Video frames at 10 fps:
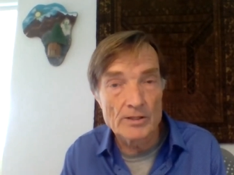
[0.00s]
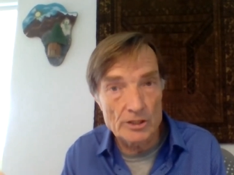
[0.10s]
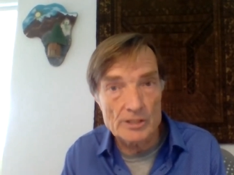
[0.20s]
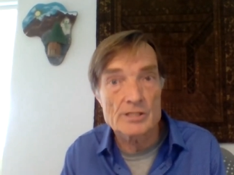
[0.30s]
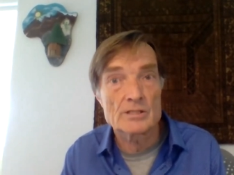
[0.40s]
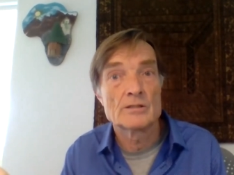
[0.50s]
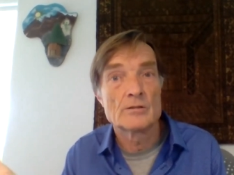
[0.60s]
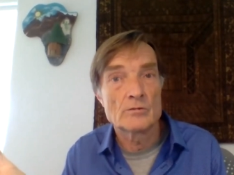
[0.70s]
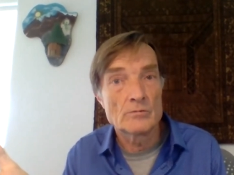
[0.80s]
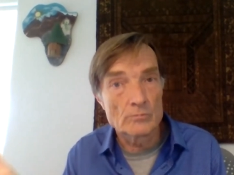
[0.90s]
just
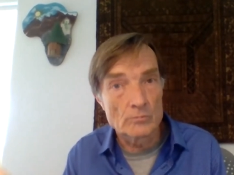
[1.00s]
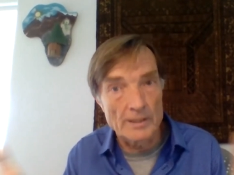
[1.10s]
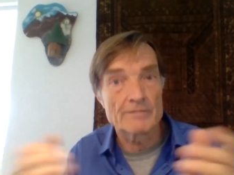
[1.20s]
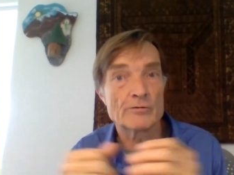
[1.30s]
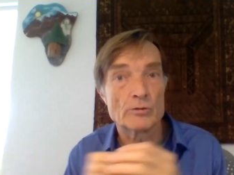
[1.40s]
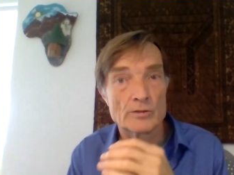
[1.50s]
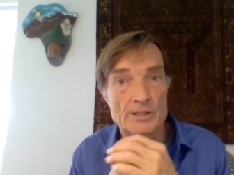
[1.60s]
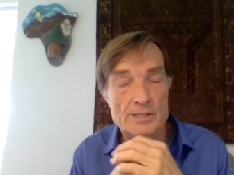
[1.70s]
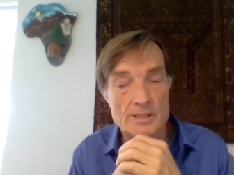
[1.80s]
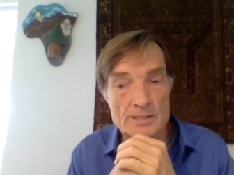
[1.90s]
rainfall
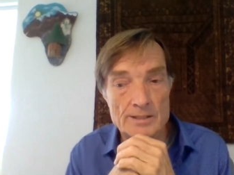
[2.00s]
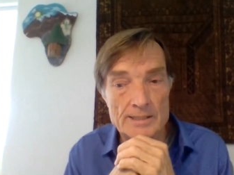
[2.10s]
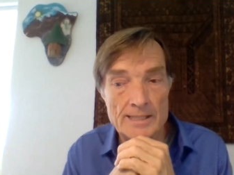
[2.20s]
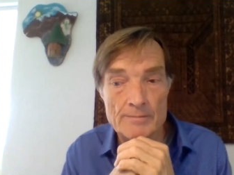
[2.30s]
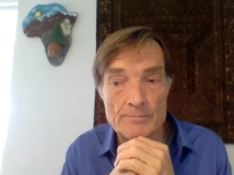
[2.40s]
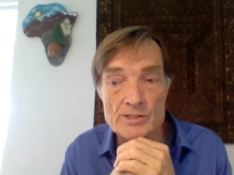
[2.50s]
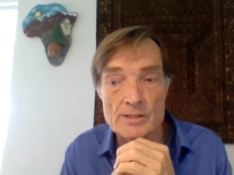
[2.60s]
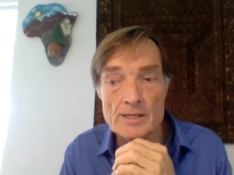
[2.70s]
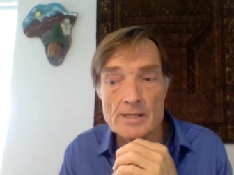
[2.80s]
that sits in the dams.